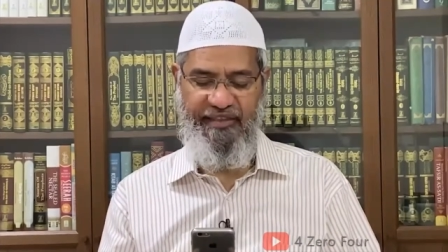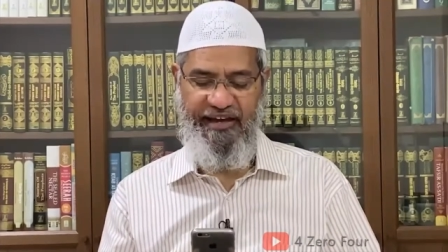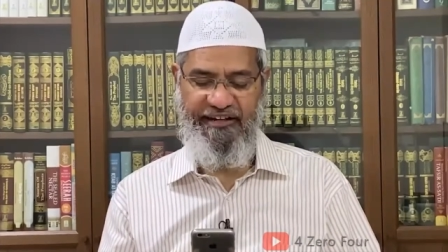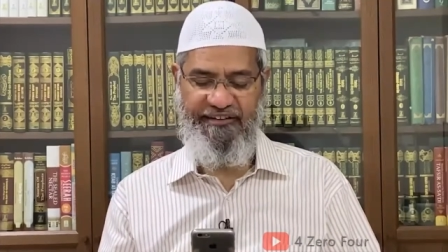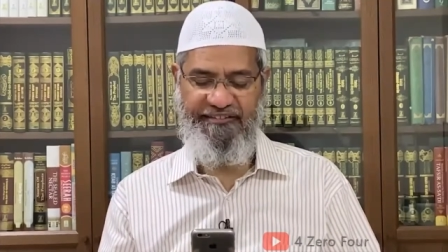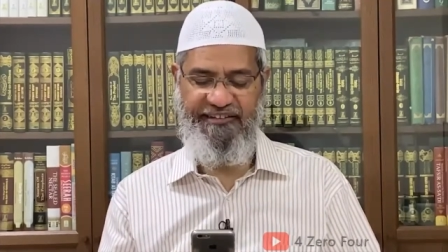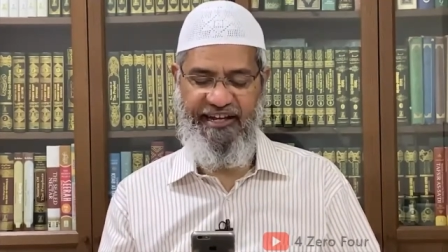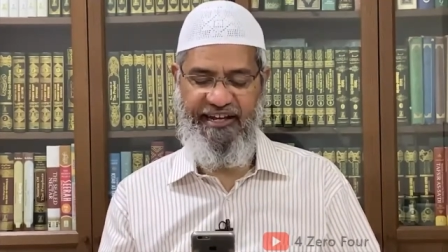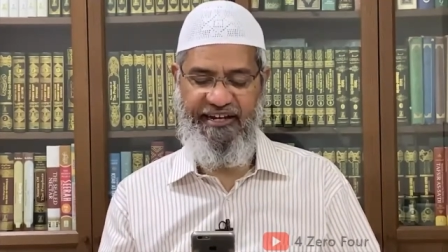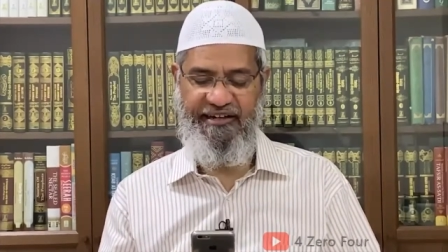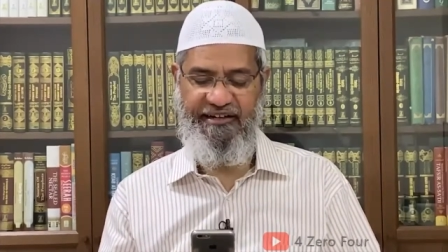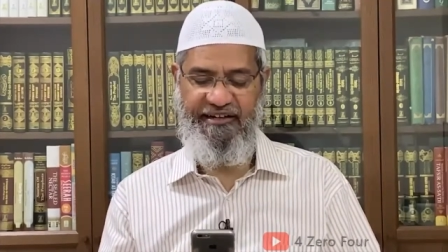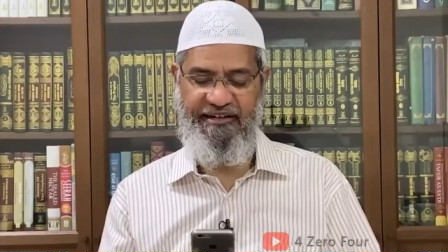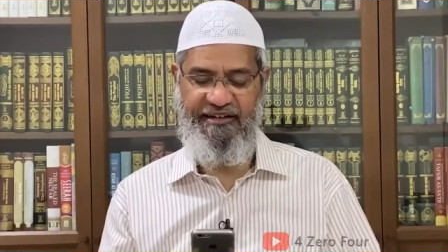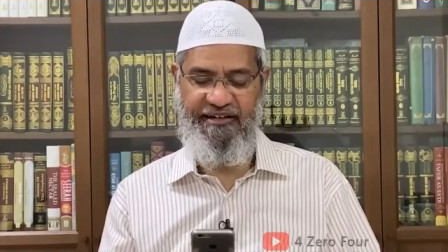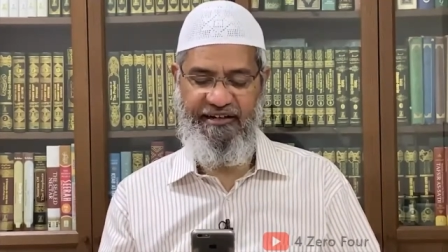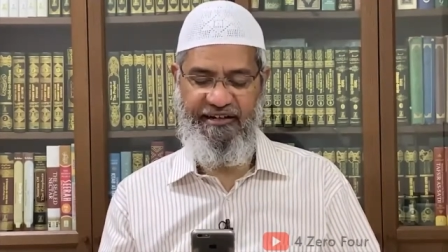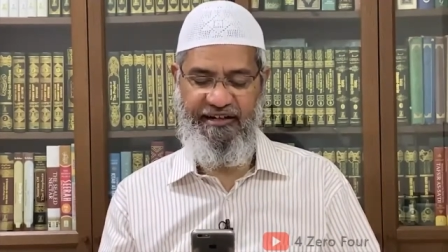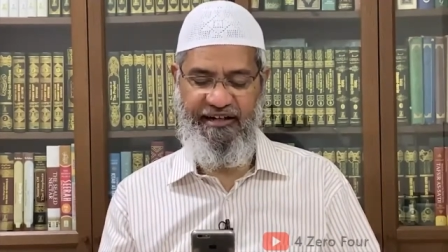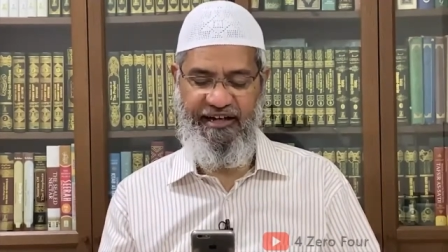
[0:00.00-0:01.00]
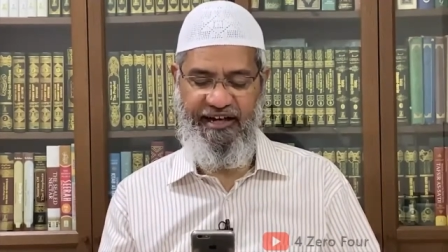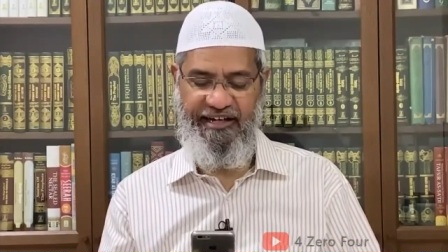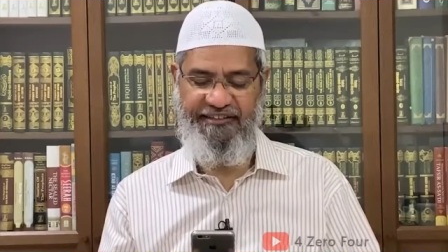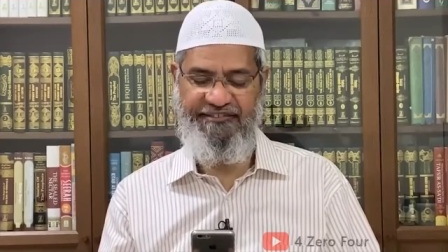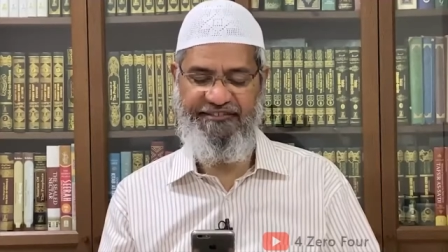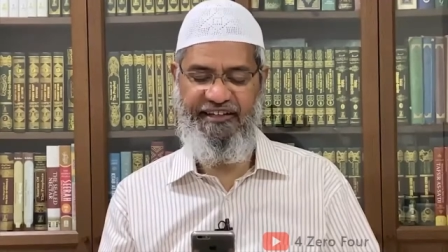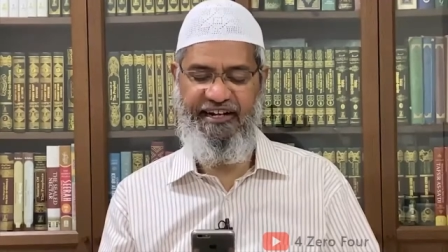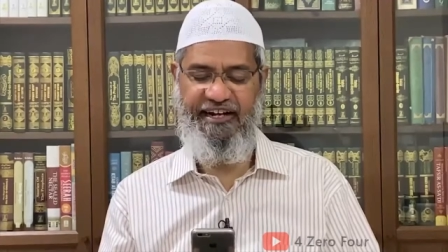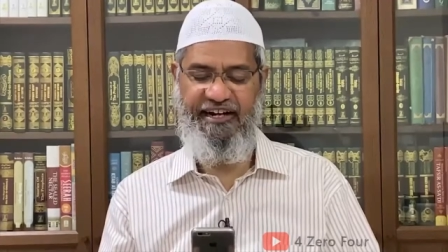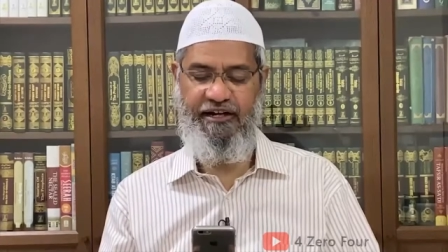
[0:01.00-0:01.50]

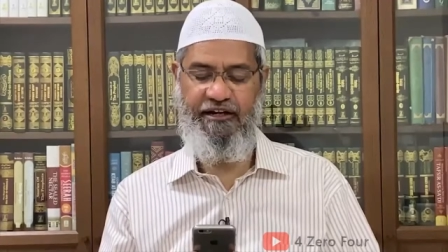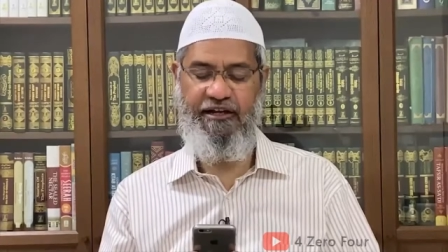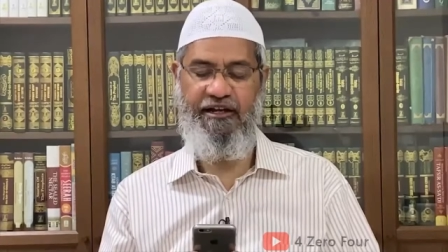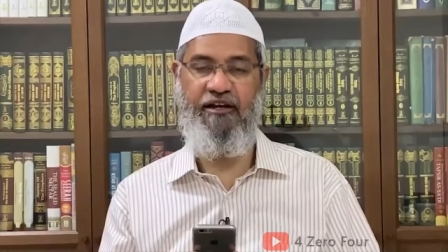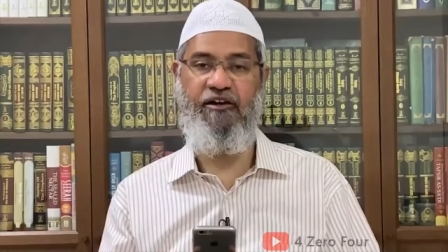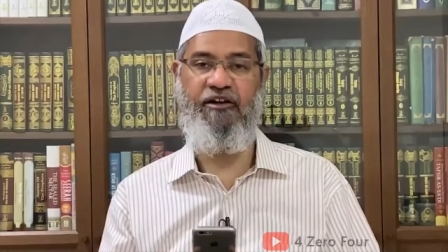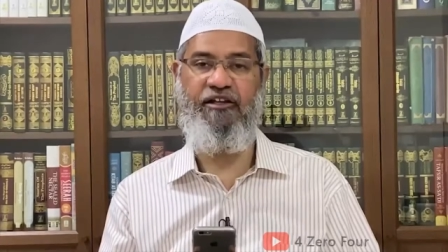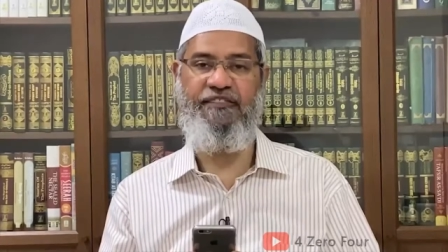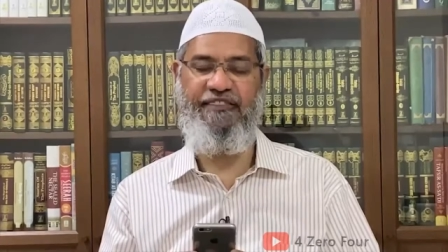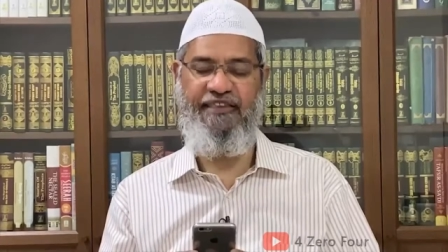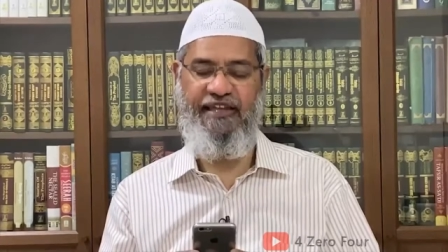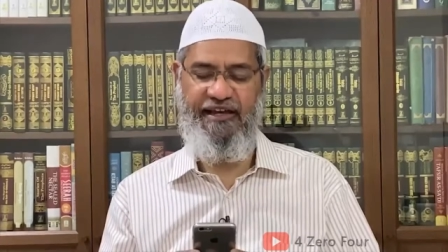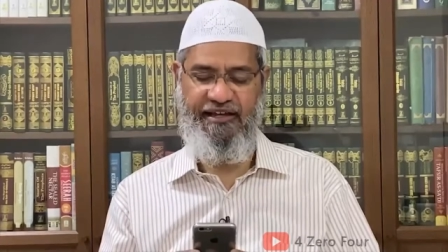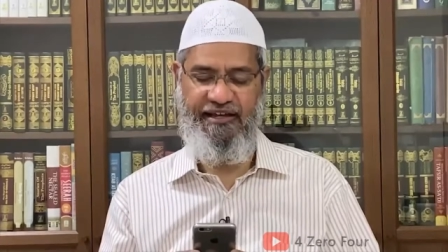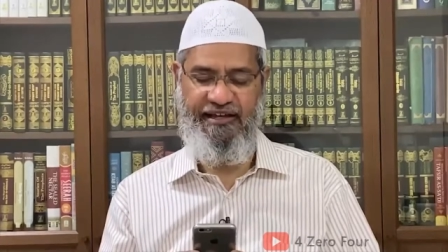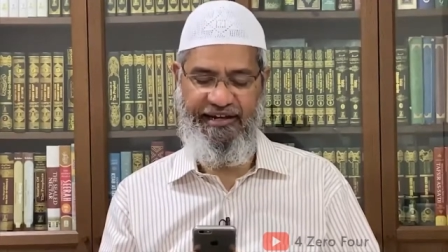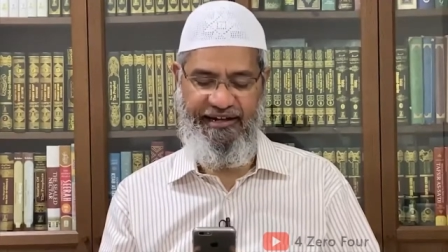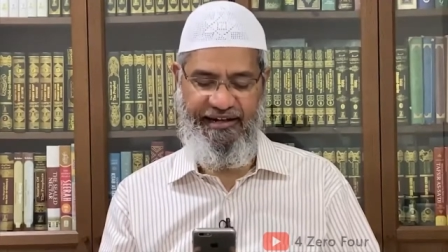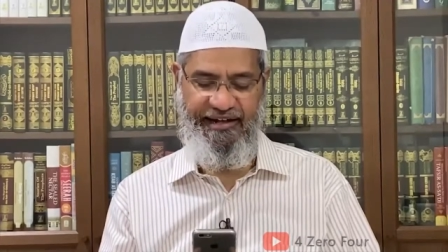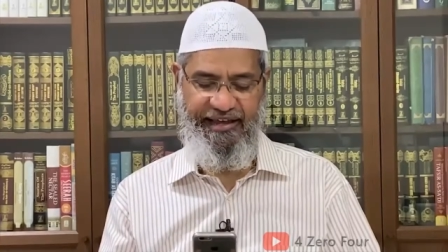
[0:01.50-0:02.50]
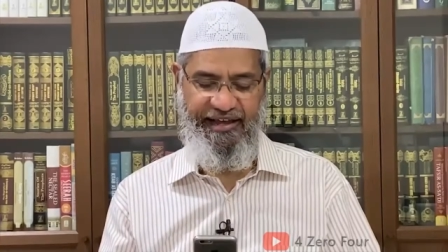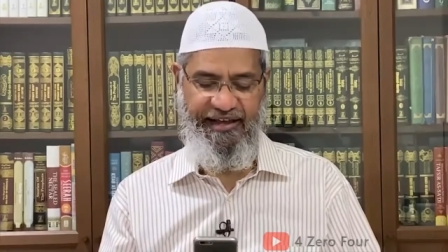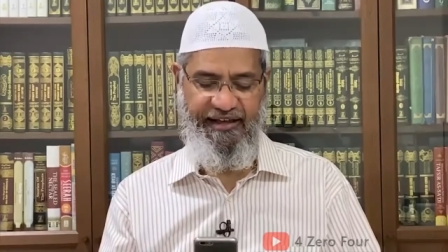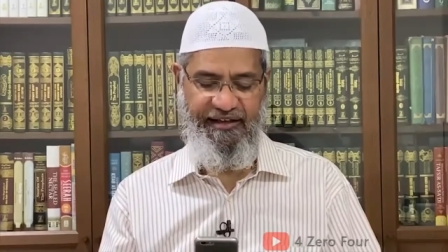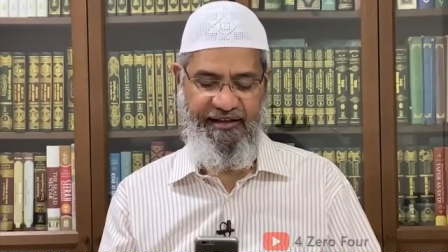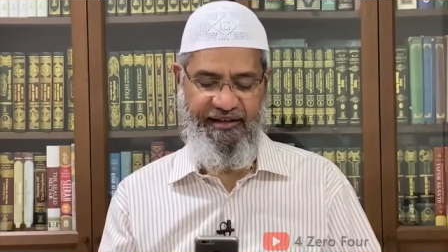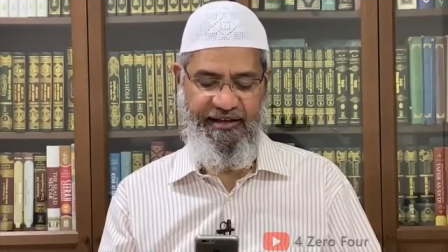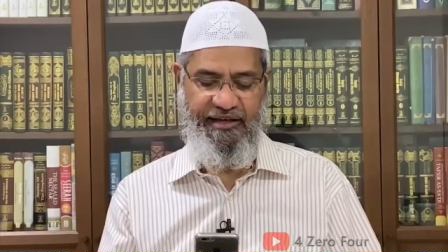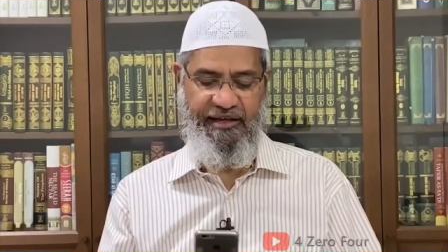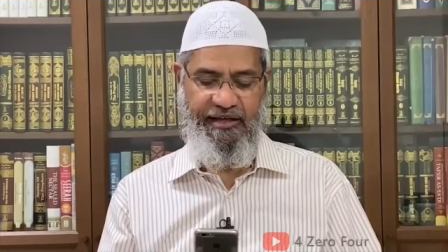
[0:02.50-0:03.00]
Arsalan, Calcutta,
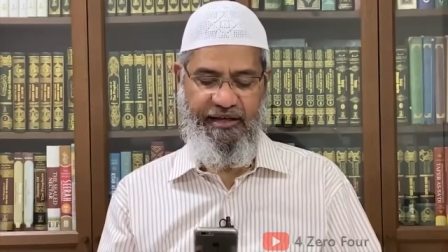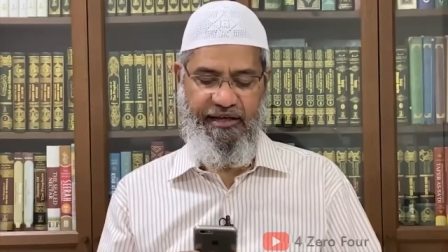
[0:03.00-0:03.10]
India.